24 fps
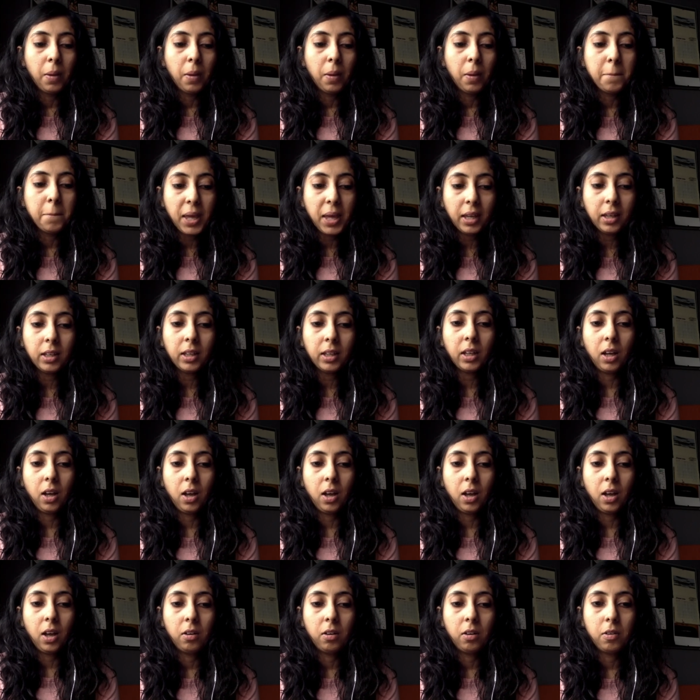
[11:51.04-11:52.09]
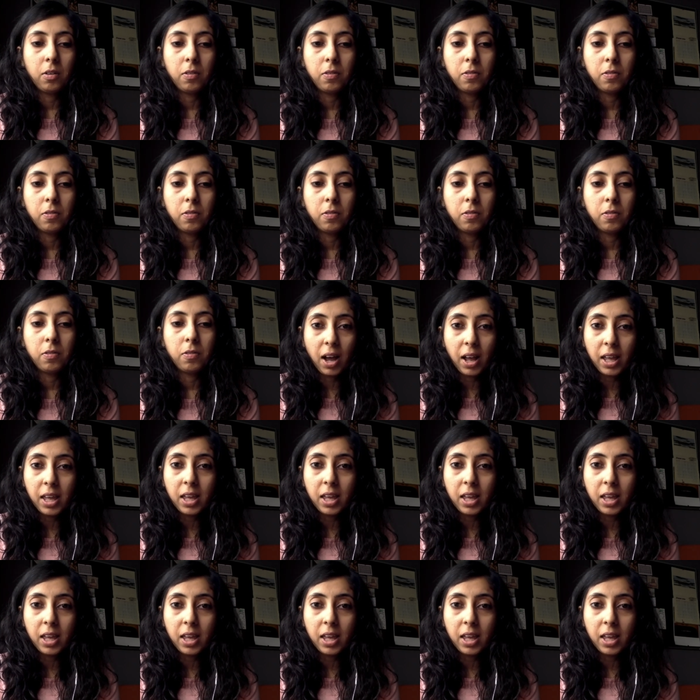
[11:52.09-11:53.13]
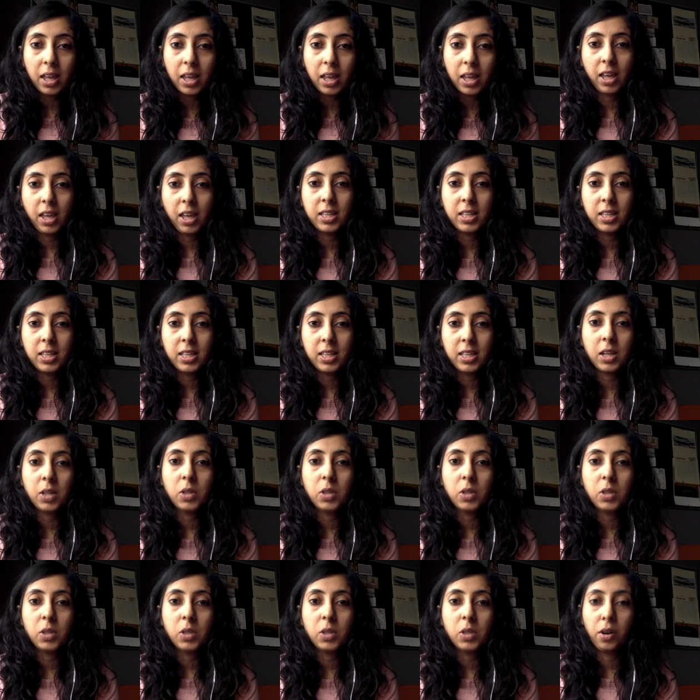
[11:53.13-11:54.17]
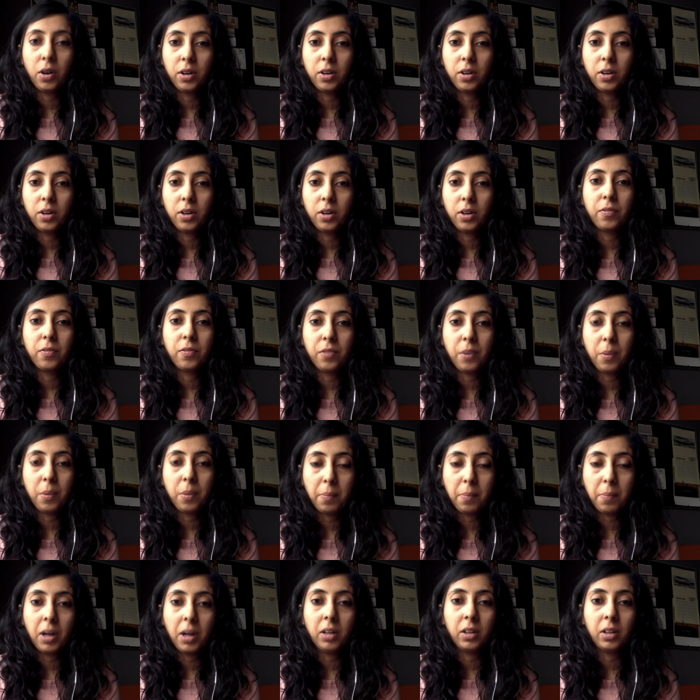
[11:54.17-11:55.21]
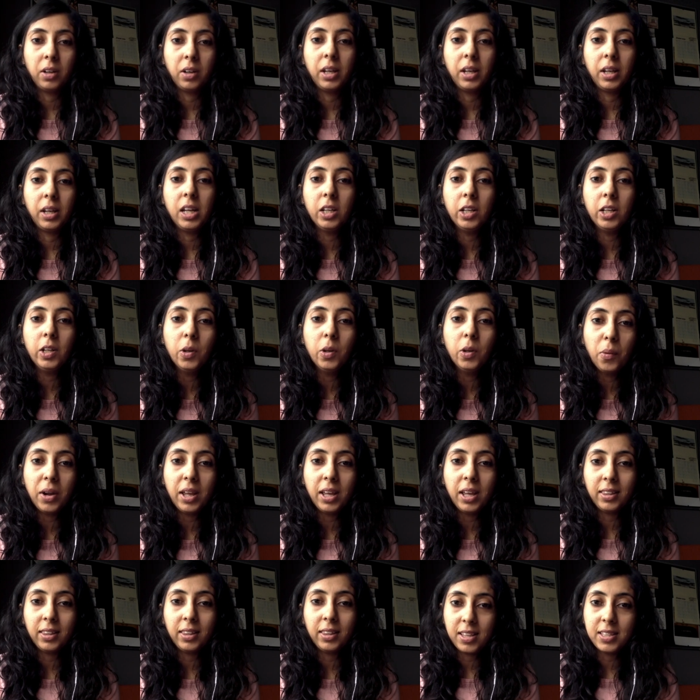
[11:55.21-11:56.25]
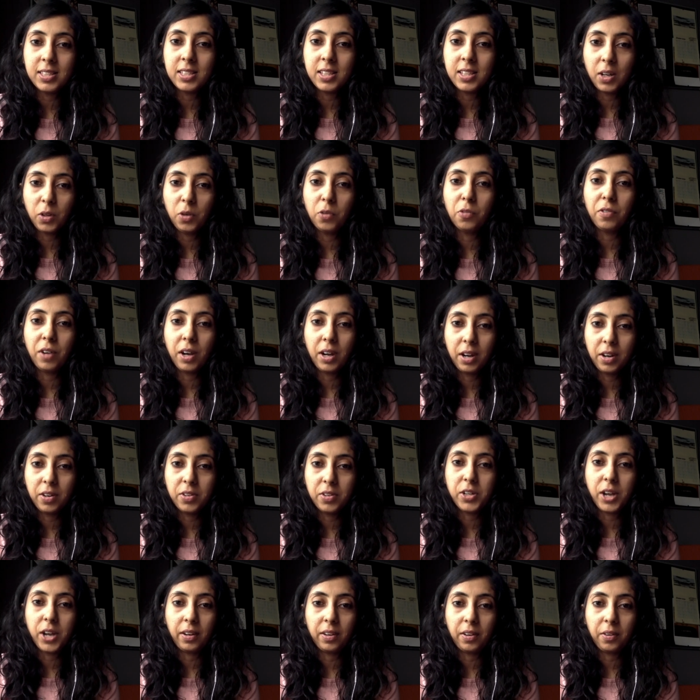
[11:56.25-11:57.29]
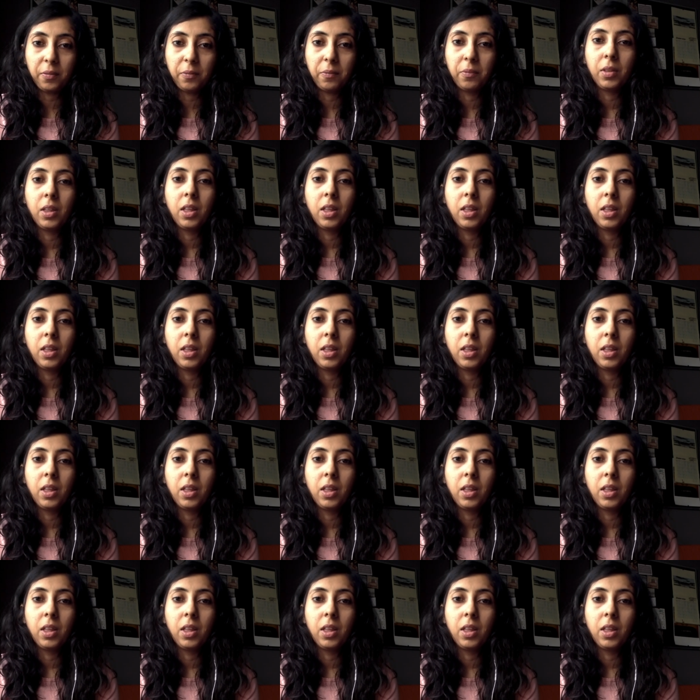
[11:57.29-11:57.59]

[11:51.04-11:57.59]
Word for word: pick five things that you want from a partner, including things that you find attractive.